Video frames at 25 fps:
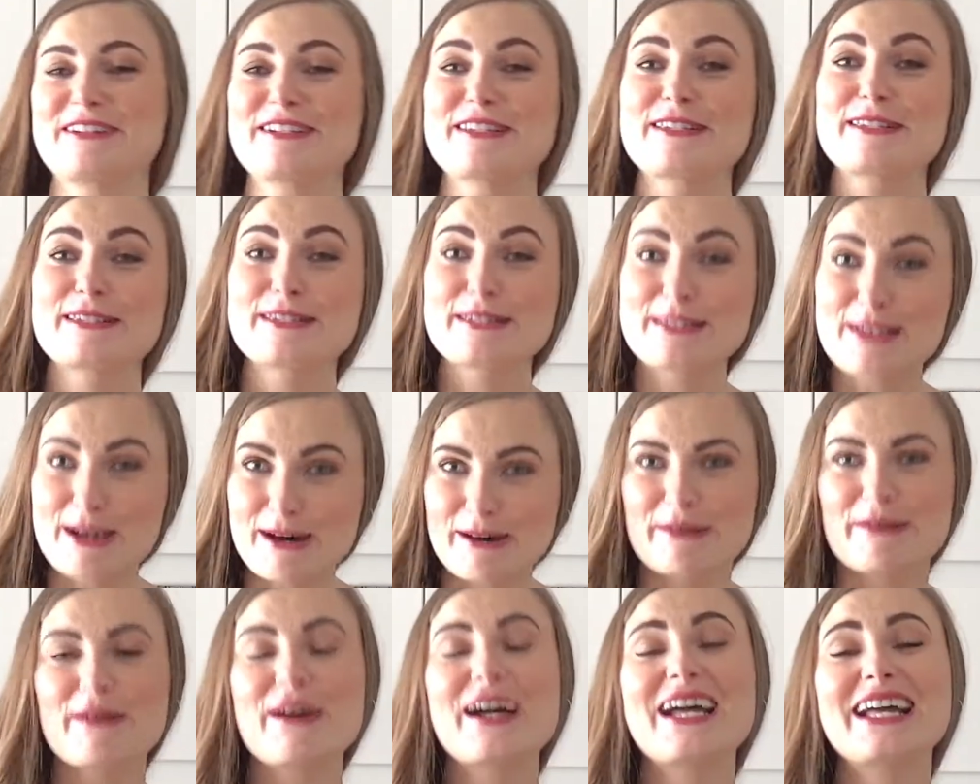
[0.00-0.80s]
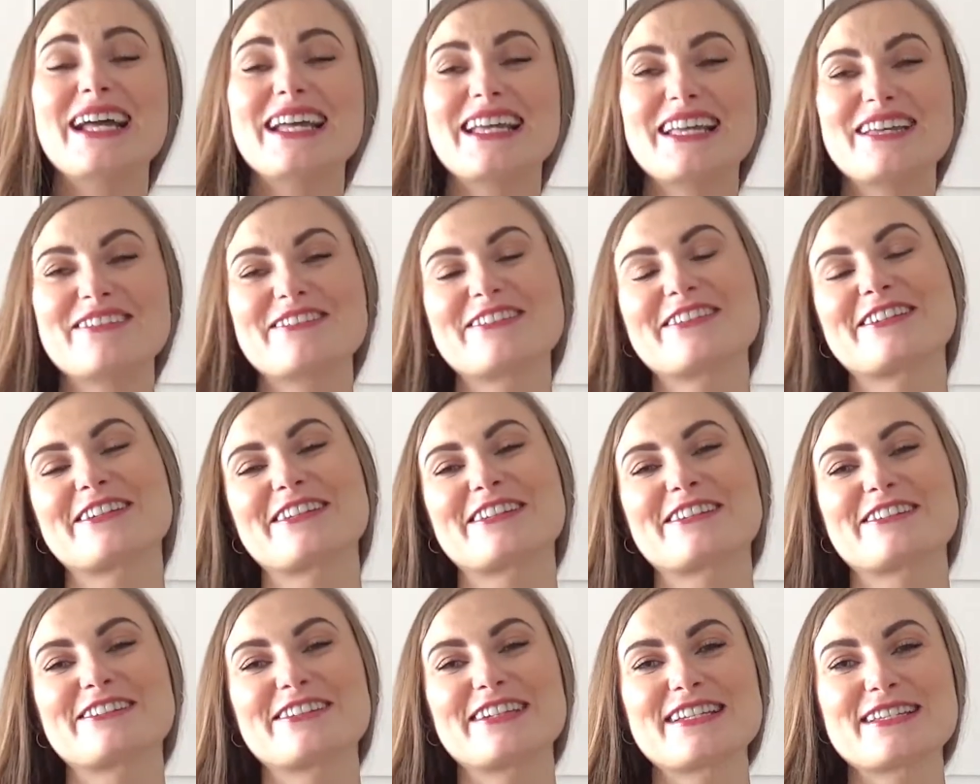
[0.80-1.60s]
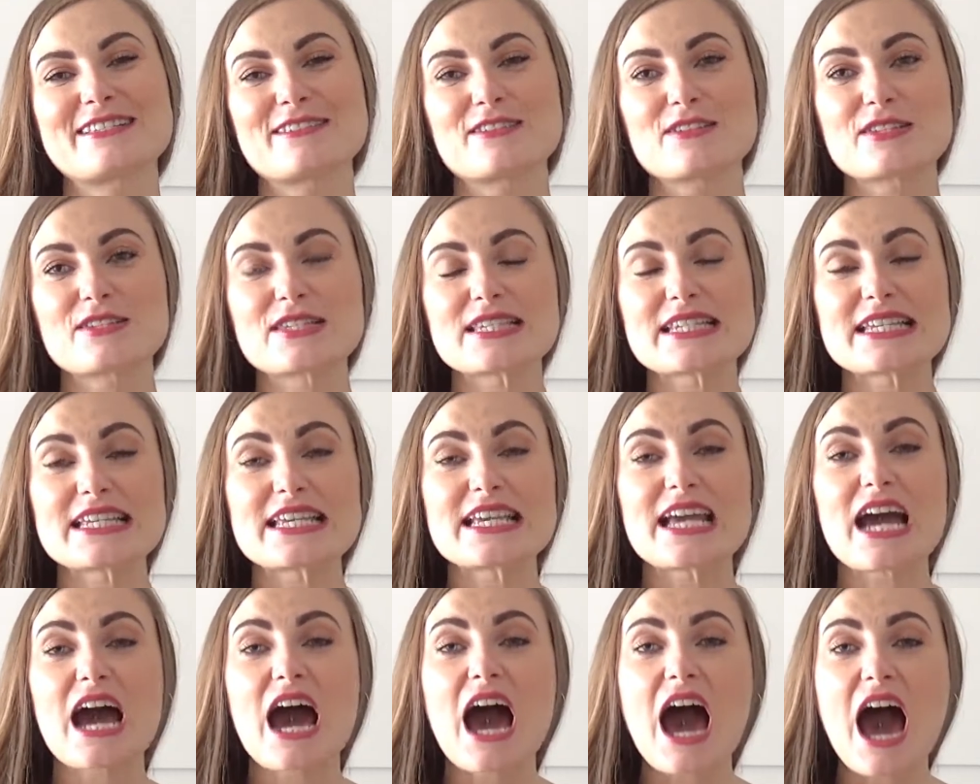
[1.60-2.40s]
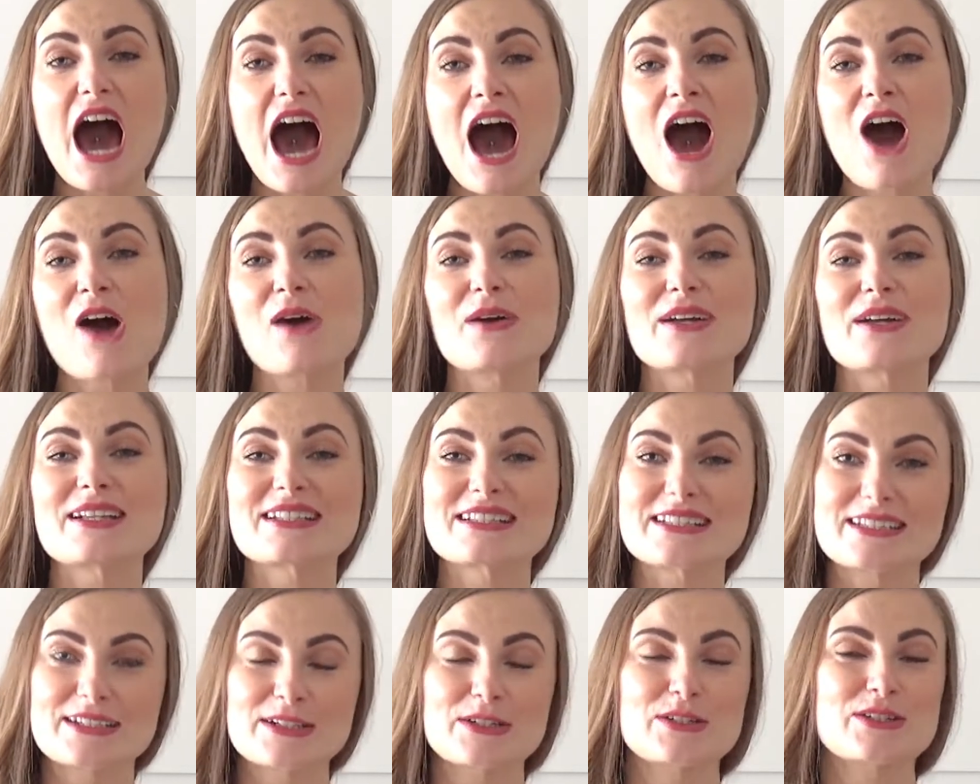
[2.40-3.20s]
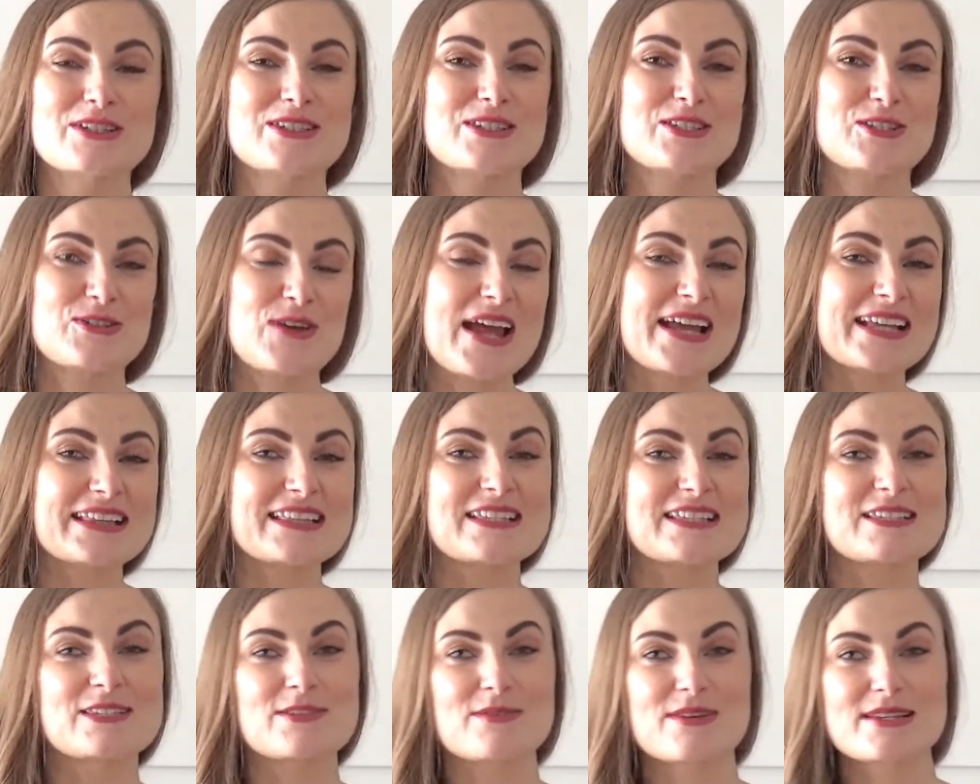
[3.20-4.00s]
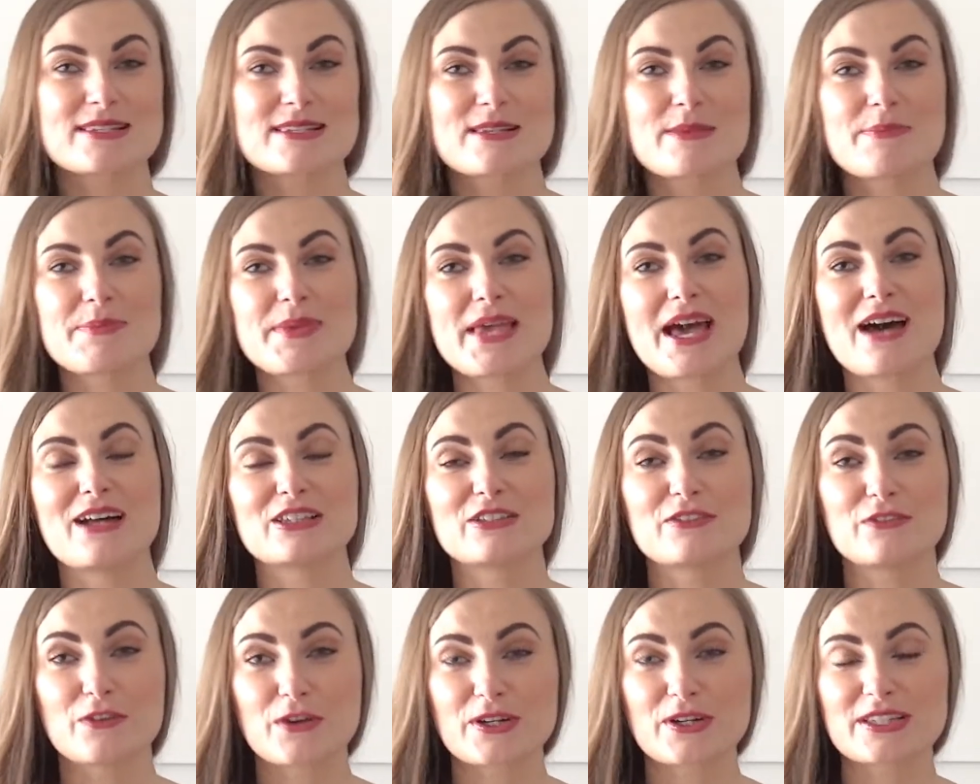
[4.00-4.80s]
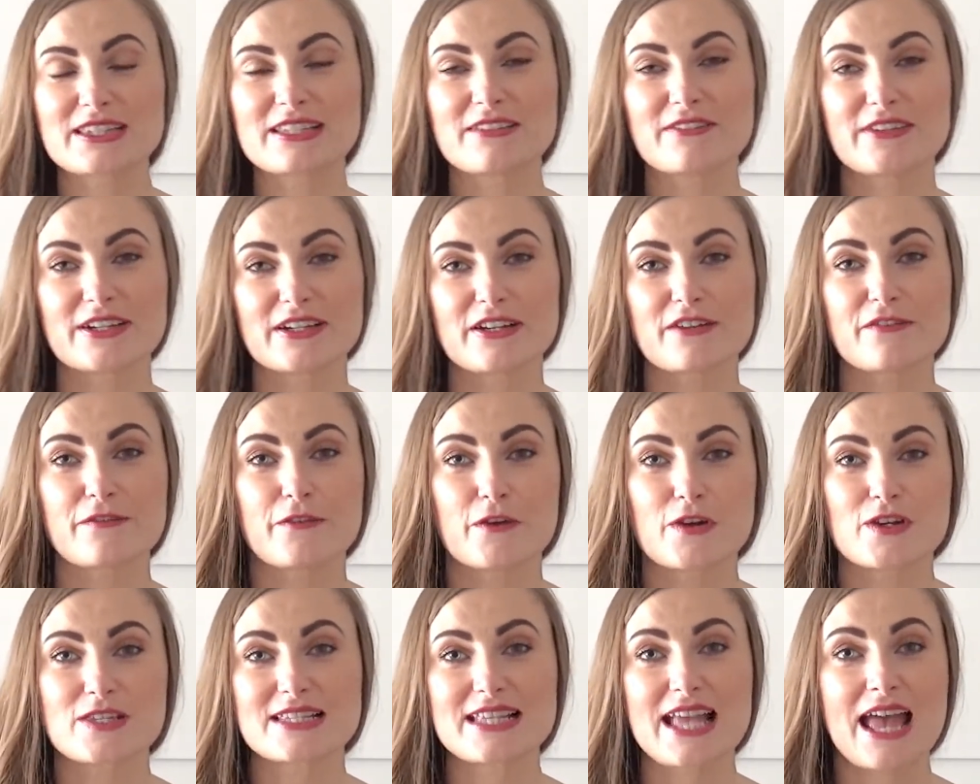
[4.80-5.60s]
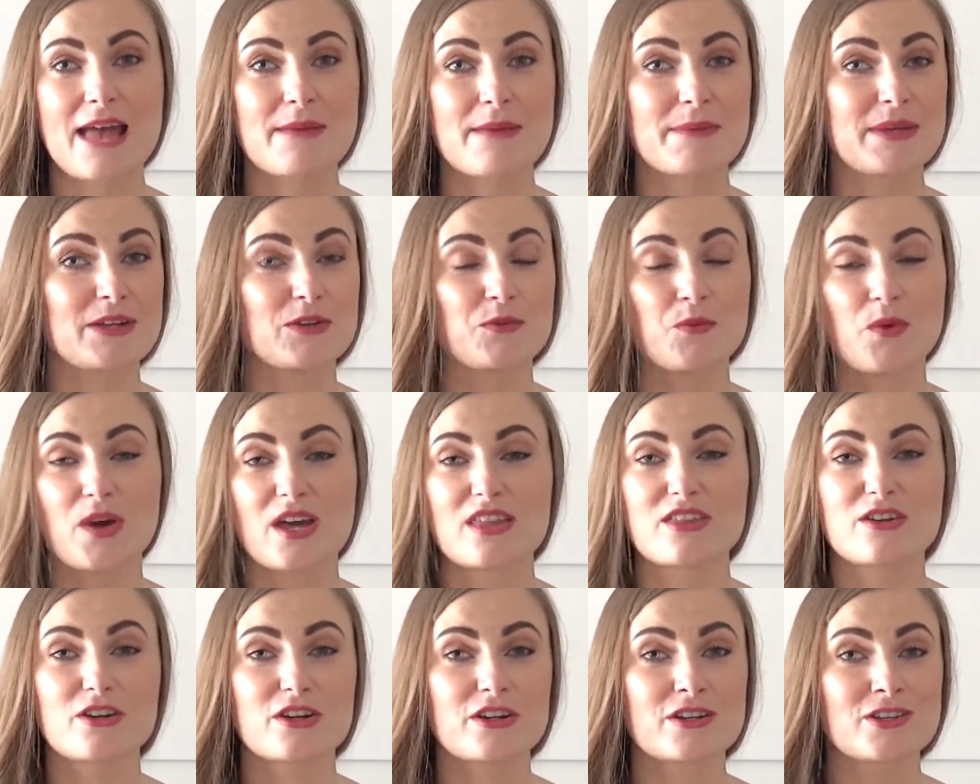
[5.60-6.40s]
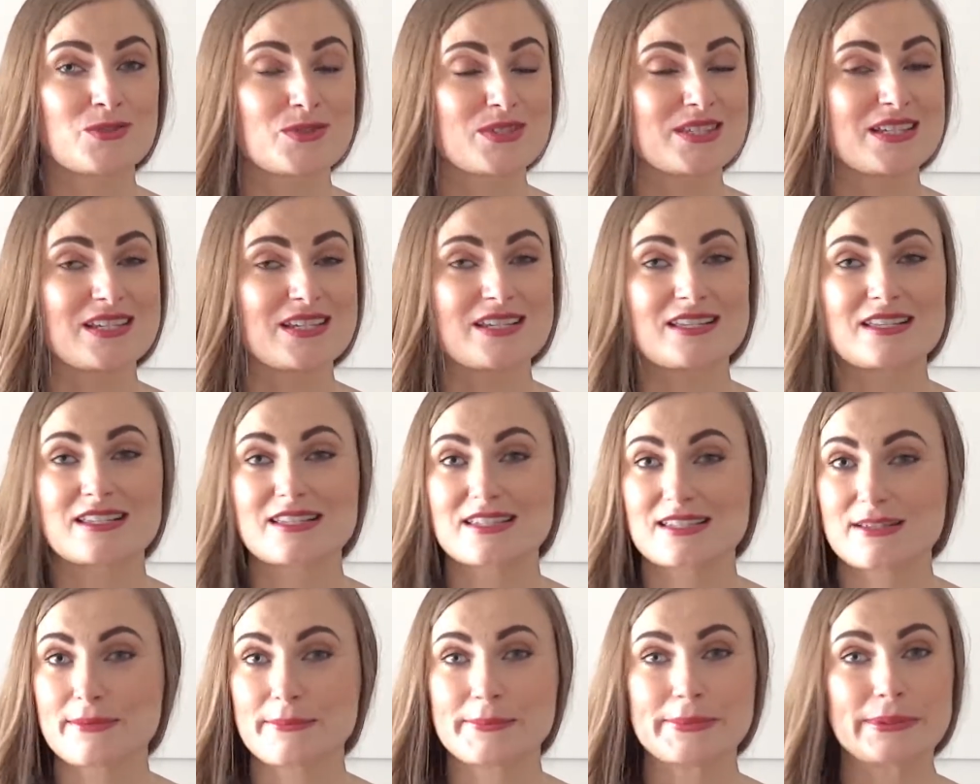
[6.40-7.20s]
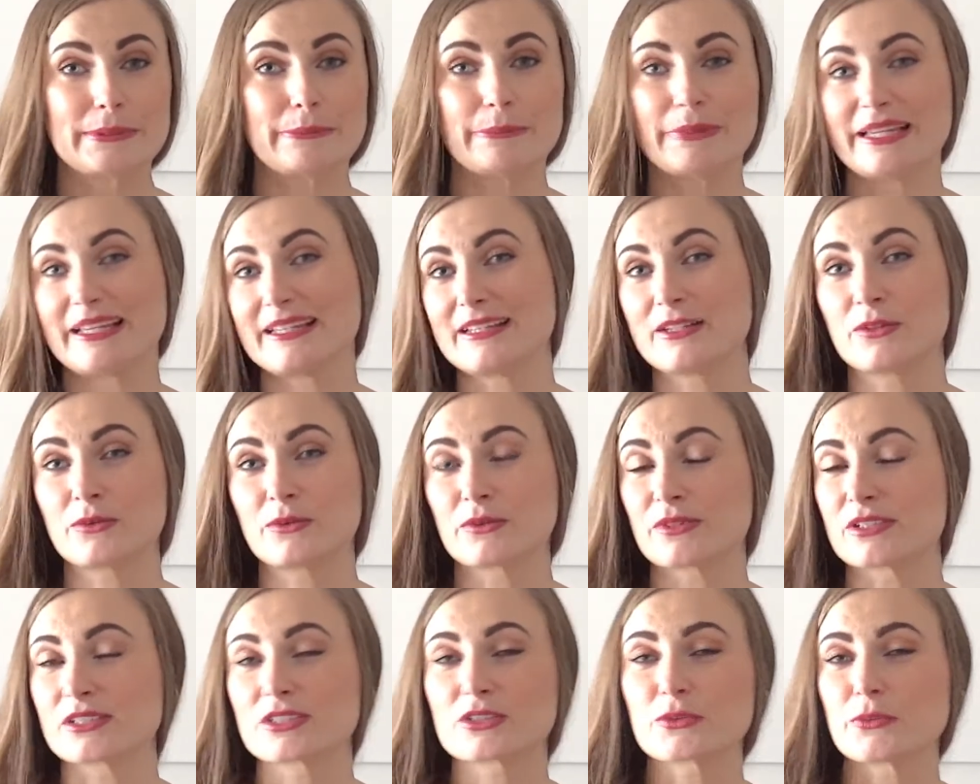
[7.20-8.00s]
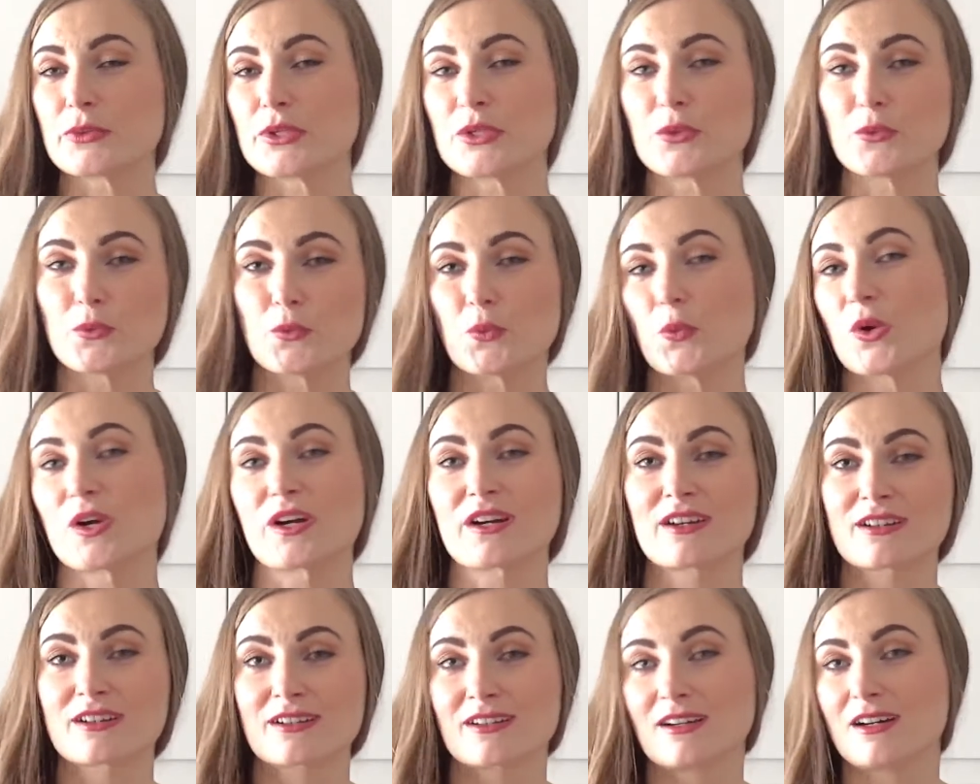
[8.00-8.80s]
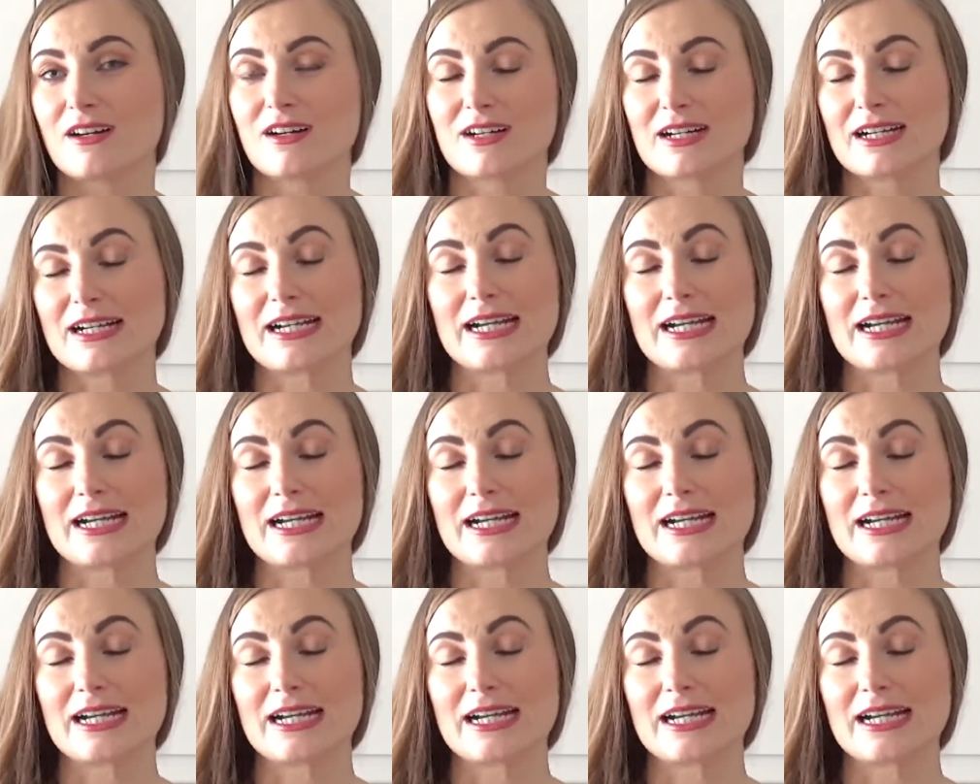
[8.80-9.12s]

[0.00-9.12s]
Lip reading: So if you're curious to see how it goes trying this recipe out for the very first time and whether using simple plain yogurt will work or